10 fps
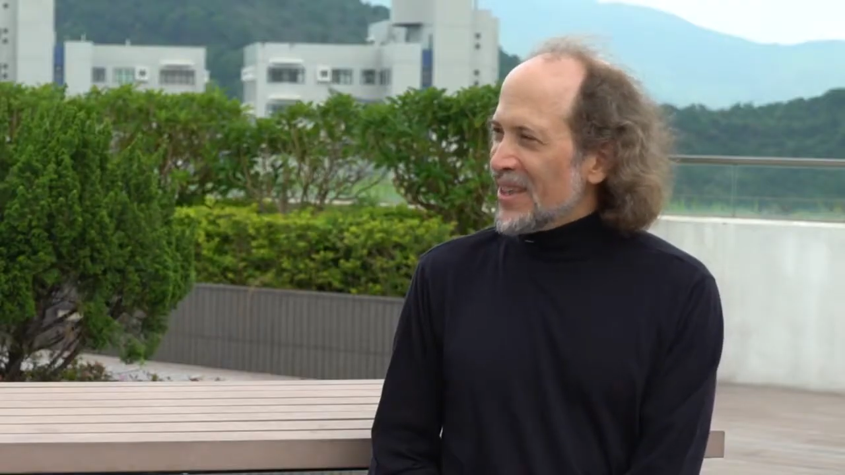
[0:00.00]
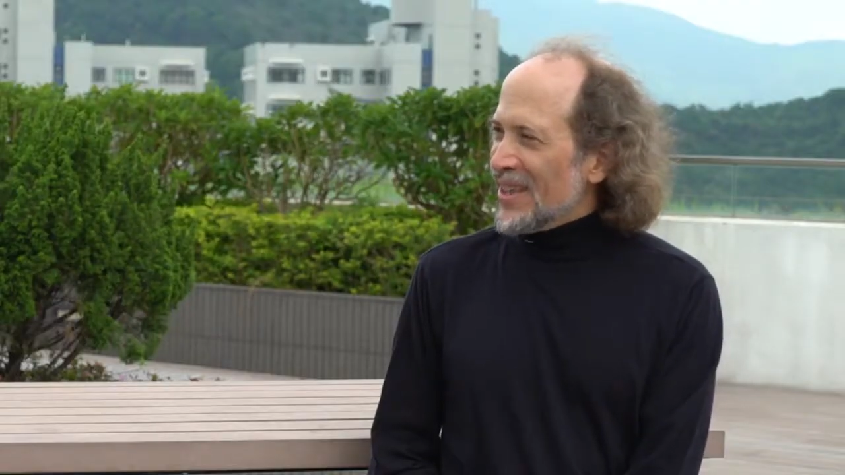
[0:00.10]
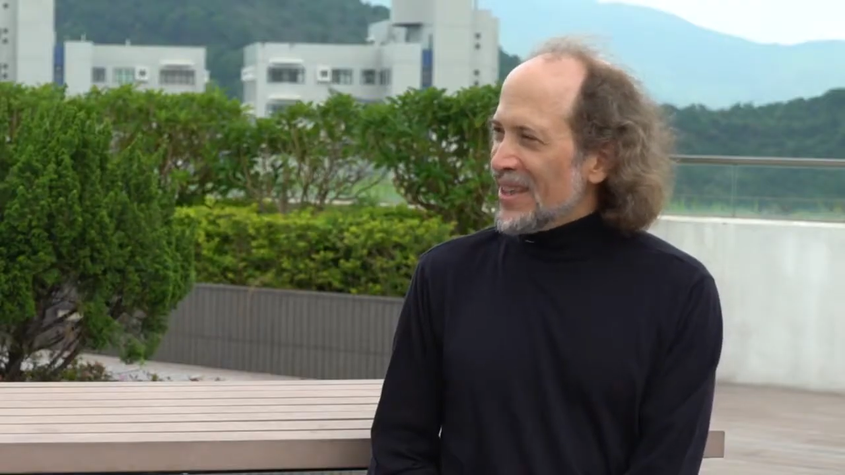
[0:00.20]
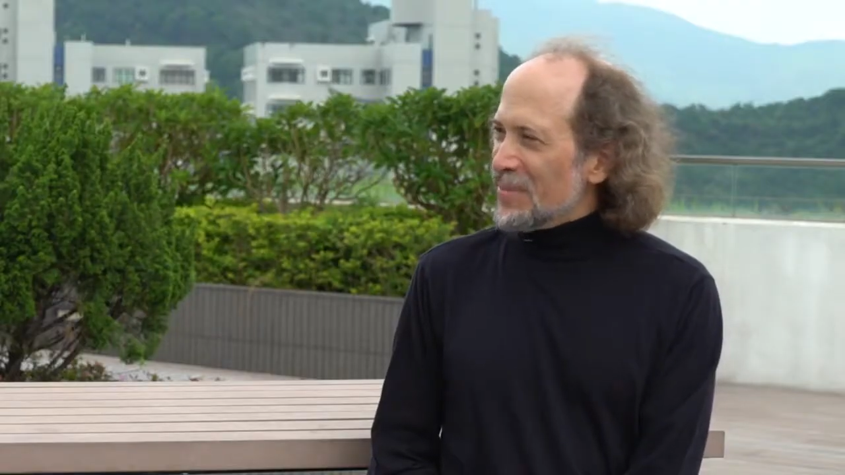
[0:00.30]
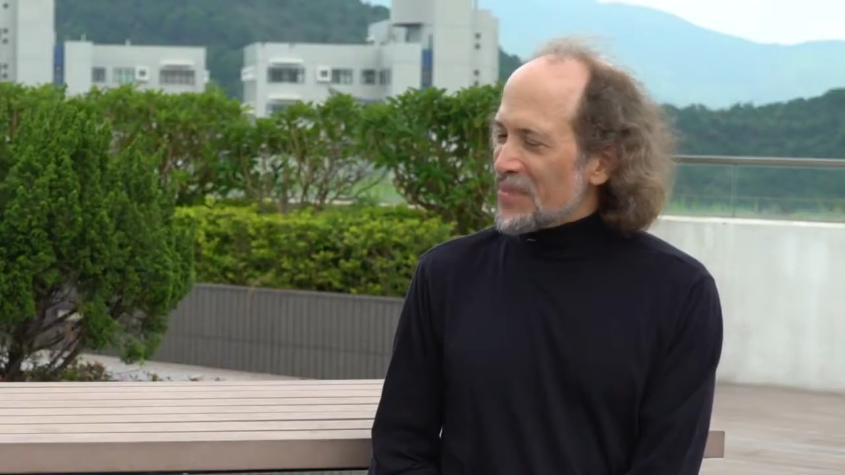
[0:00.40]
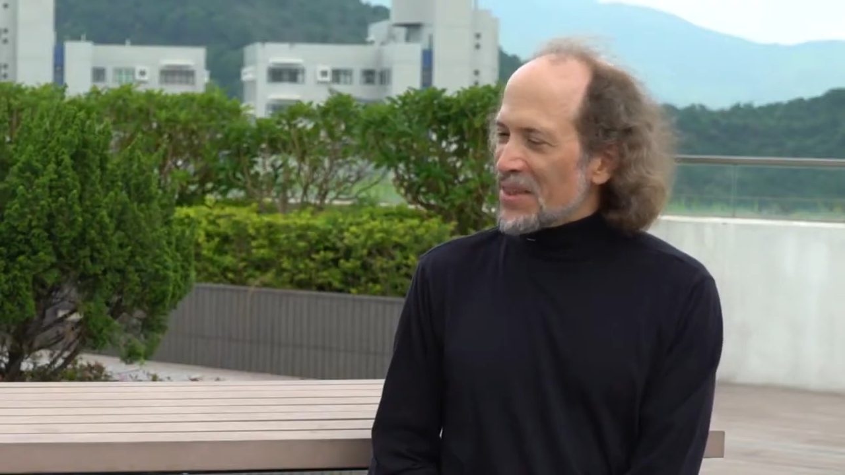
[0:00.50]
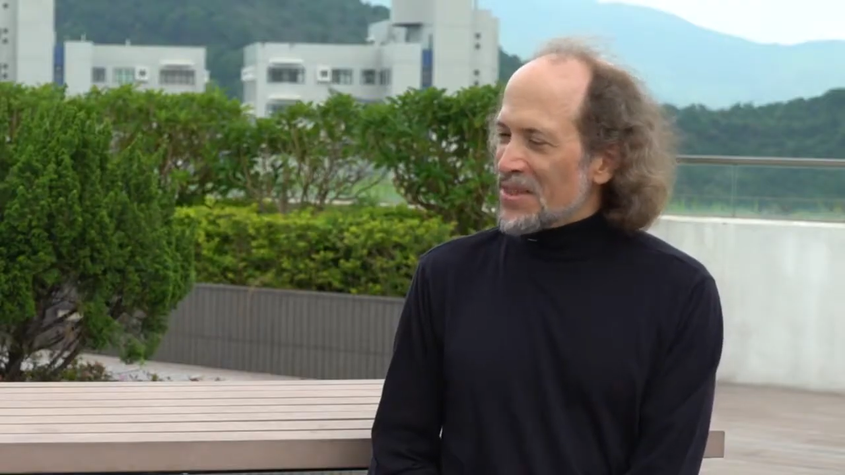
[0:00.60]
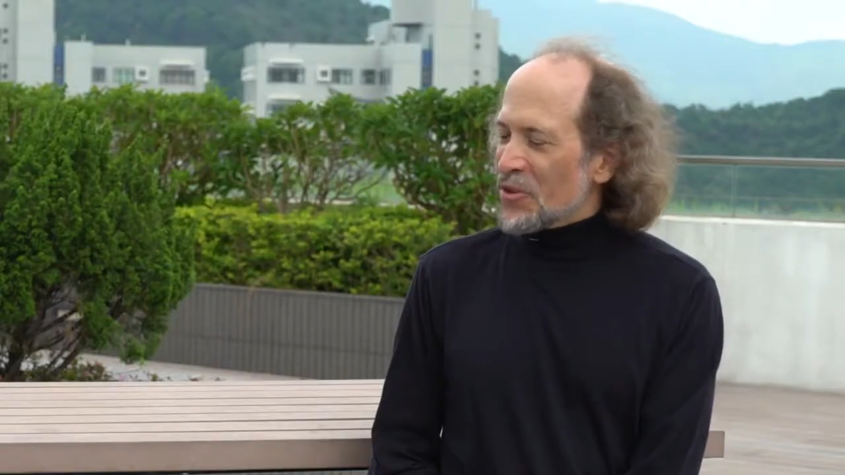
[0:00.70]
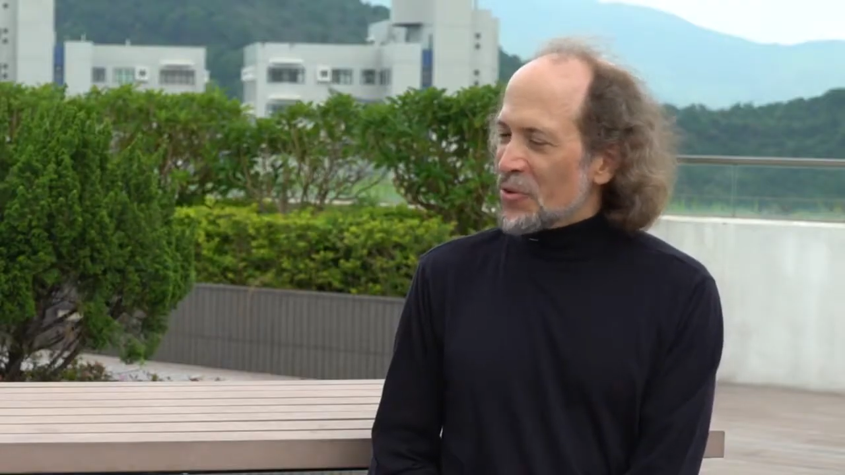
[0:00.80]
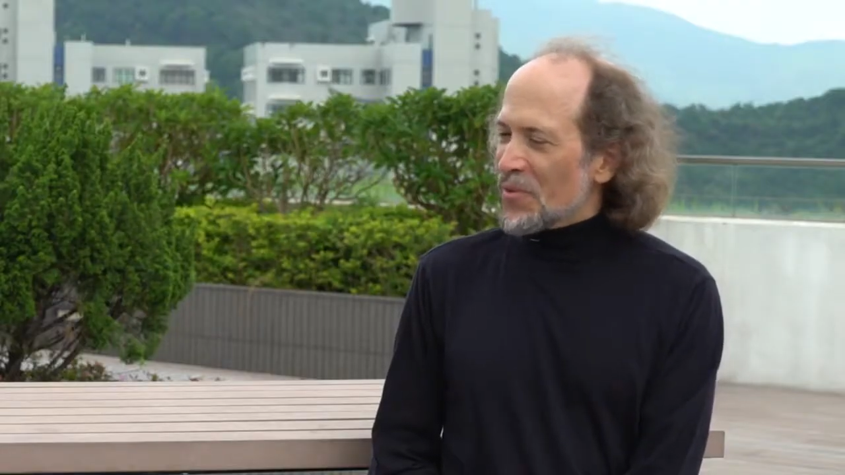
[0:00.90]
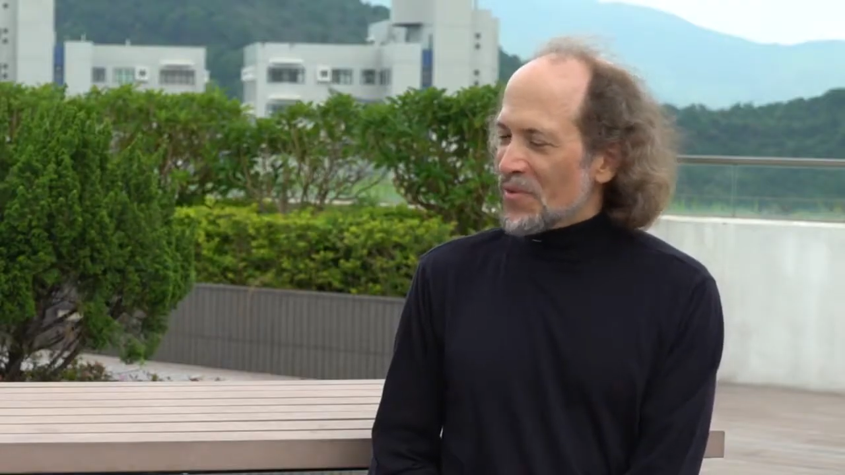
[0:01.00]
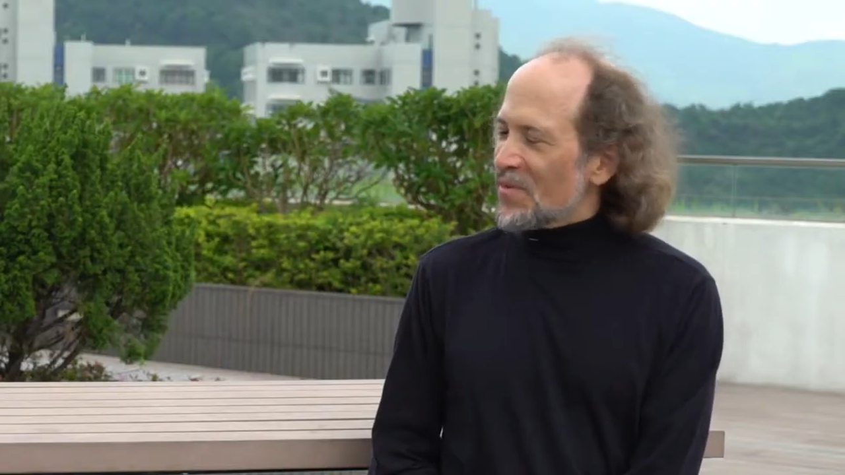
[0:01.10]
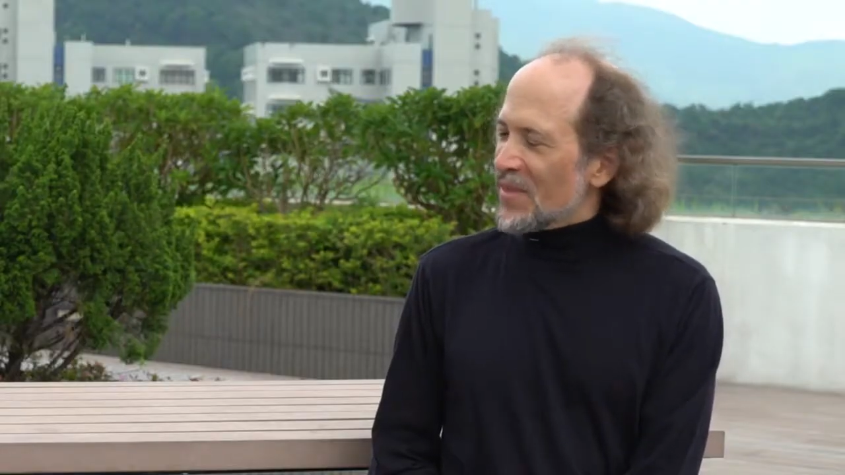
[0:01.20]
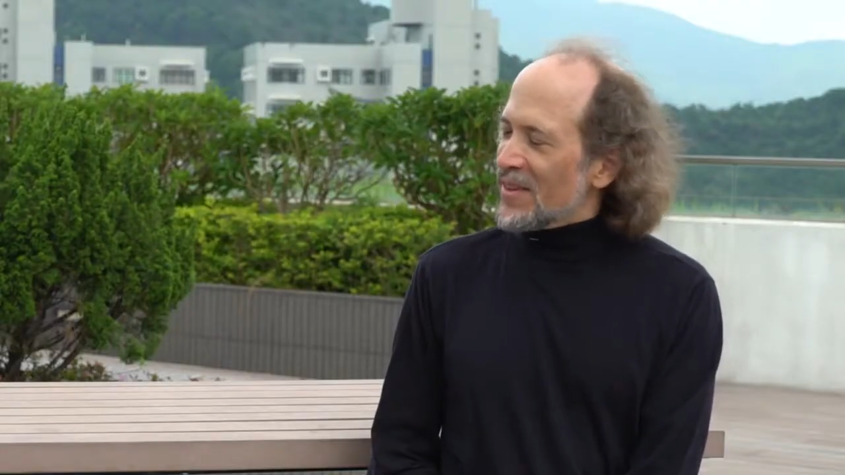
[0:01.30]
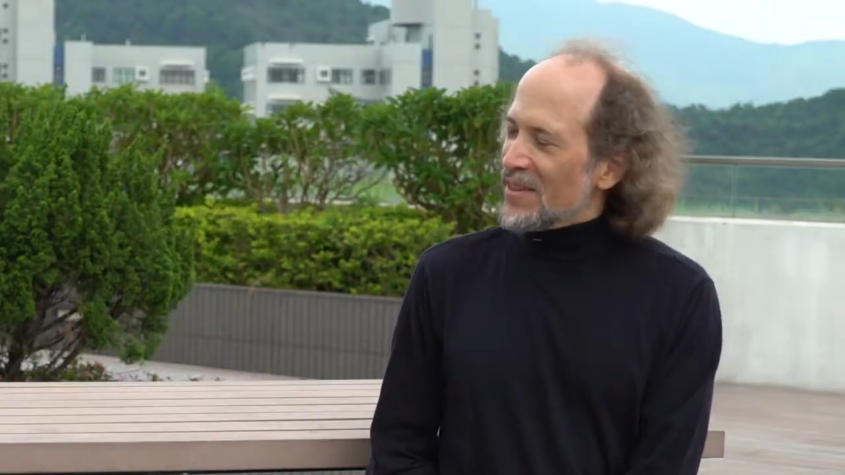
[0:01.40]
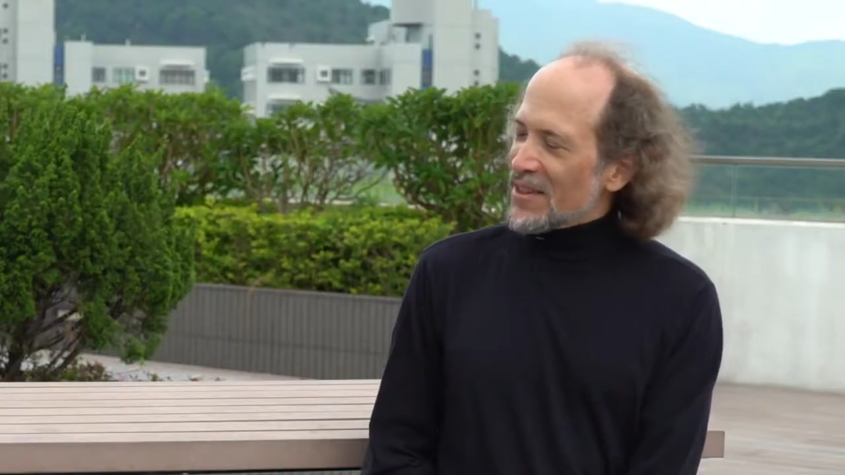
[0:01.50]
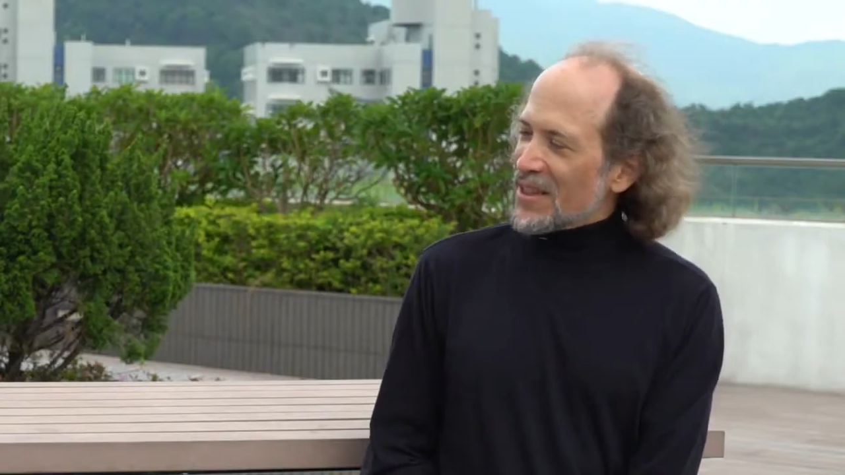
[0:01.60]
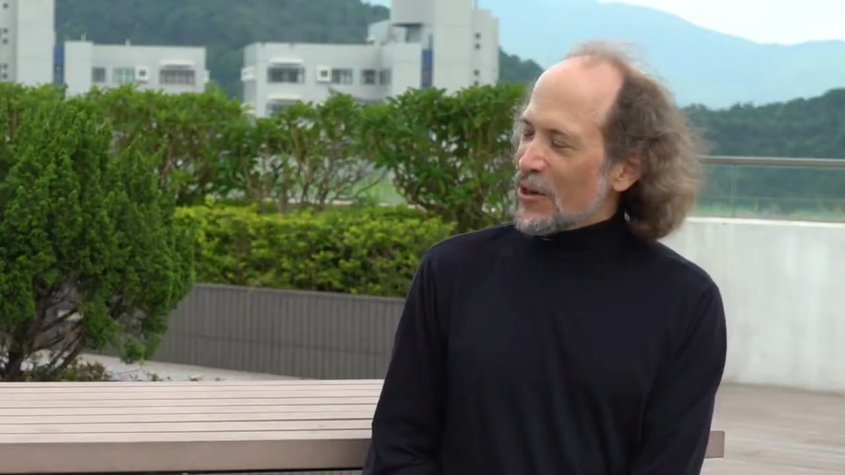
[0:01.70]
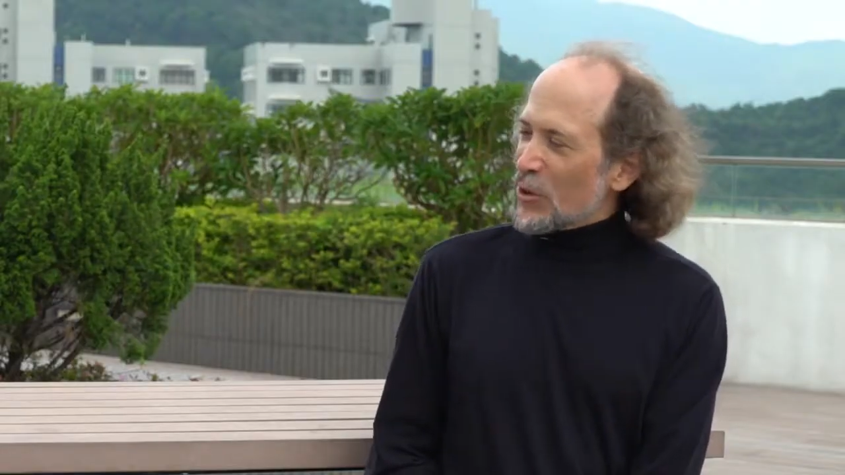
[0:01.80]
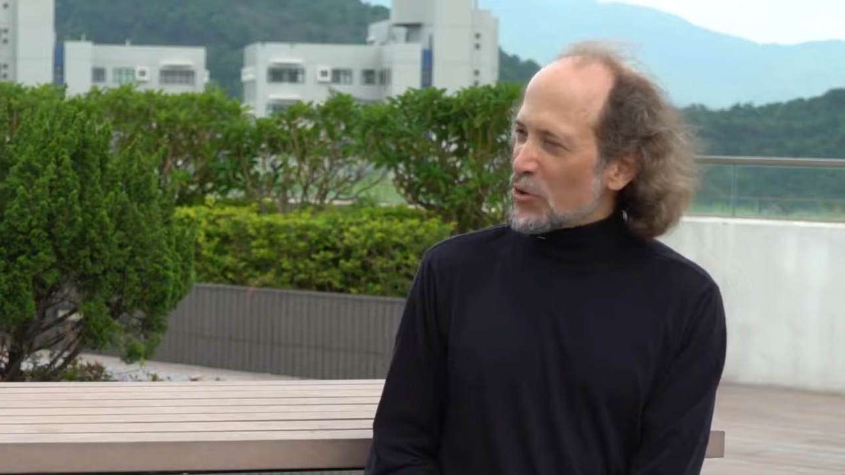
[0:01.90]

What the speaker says: And so that's how